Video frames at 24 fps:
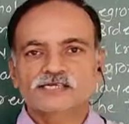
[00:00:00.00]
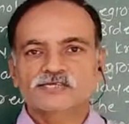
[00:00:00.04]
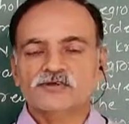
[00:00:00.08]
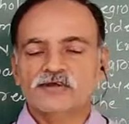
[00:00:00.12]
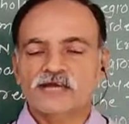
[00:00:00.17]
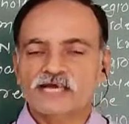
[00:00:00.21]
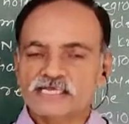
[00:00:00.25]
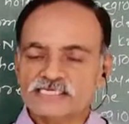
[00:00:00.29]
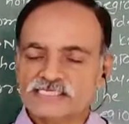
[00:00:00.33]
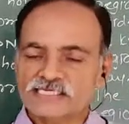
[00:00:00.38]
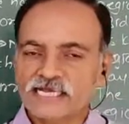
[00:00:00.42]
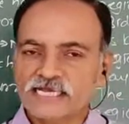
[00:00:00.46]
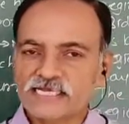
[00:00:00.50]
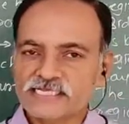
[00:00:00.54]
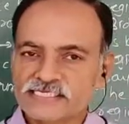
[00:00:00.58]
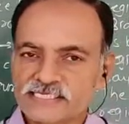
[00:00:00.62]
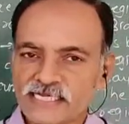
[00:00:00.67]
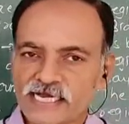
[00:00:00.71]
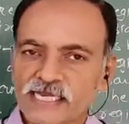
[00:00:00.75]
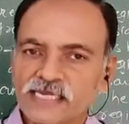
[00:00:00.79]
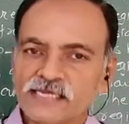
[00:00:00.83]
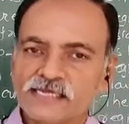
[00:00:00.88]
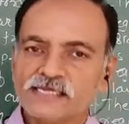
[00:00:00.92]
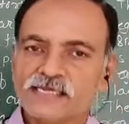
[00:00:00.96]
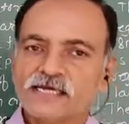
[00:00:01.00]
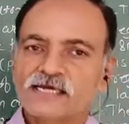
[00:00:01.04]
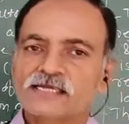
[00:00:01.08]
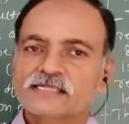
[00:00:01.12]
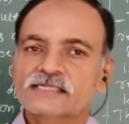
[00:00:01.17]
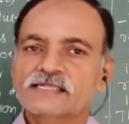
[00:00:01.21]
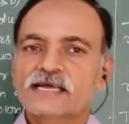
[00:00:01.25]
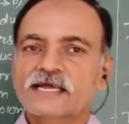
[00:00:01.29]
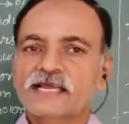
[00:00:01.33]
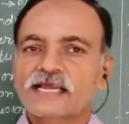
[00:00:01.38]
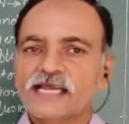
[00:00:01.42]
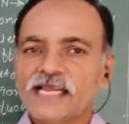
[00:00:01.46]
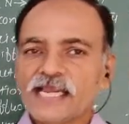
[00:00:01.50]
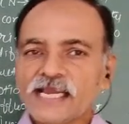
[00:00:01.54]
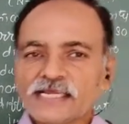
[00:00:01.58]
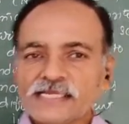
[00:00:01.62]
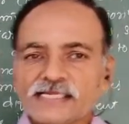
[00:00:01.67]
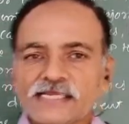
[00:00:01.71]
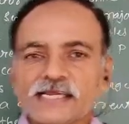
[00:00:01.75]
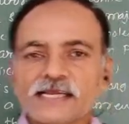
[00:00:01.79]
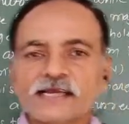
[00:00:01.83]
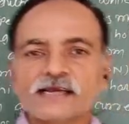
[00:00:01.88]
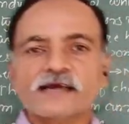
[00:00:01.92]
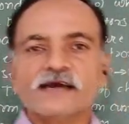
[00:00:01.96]
a result, the electric
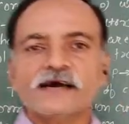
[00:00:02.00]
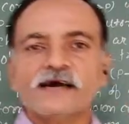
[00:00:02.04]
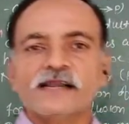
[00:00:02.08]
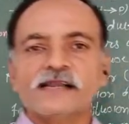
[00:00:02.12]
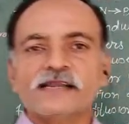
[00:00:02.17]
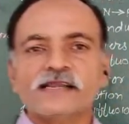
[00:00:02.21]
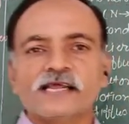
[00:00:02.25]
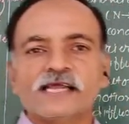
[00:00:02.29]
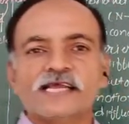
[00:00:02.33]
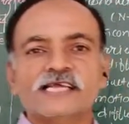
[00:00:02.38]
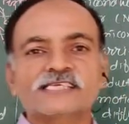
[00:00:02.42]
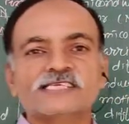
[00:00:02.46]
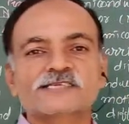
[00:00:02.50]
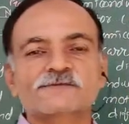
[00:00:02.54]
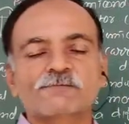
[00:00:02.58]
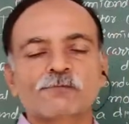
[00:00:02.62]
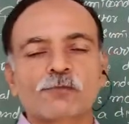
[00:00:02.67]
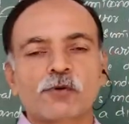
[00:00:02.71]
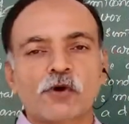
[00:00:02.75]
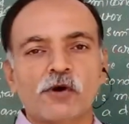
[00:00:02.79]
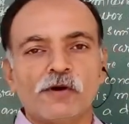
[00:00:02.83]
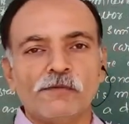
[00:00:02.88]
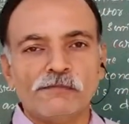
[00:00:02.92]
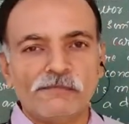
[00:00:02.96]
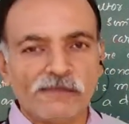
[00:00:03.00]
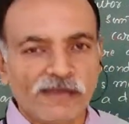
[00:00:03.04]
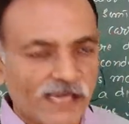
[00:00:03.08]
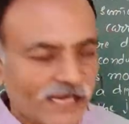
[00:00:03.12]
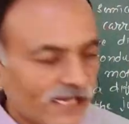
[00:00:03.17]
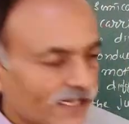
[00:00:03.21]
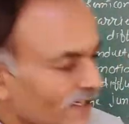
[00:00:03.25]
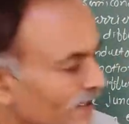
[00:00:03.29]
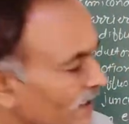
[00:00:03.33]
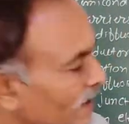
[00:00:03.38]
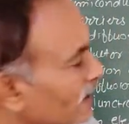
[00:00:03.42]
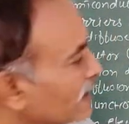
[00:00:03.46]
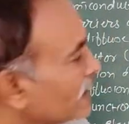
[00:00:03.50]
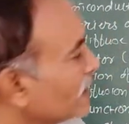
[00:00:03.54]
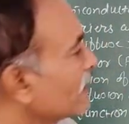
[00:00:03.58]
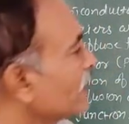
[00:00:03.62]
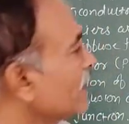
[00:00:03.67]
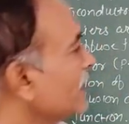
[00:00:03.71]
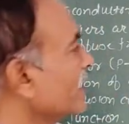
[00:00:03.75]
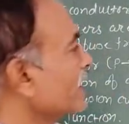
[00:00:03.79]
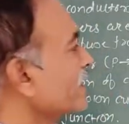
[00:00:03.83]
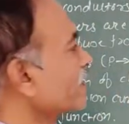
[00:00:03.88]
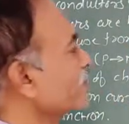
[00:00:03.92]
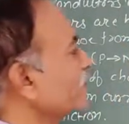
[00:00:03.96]
current is formed
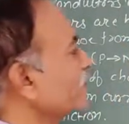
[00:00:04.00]
across the